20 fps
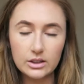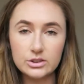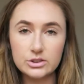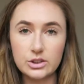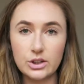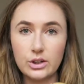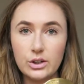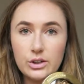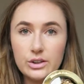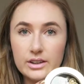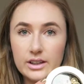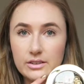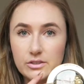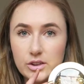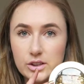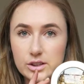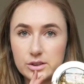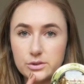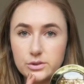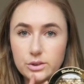So they've
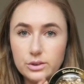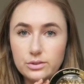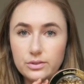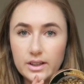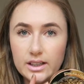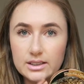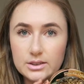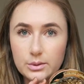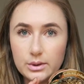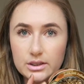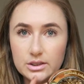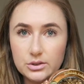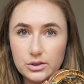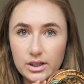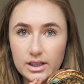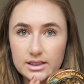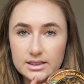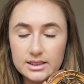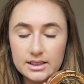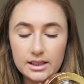got the full face ones
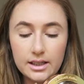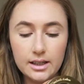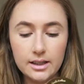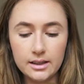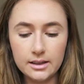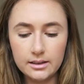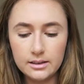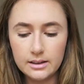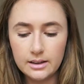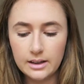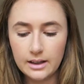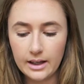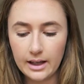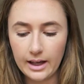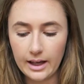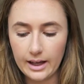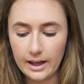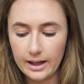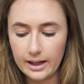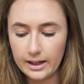right here,
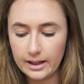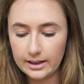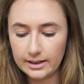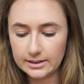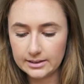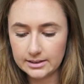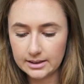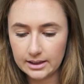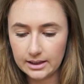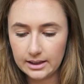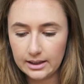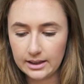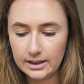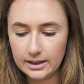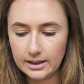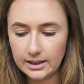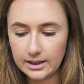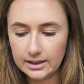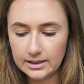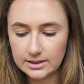and
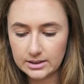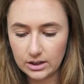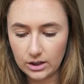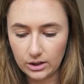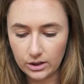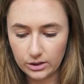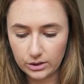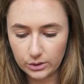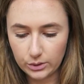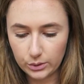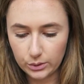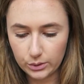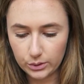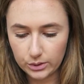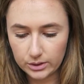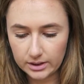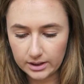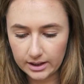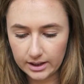these are called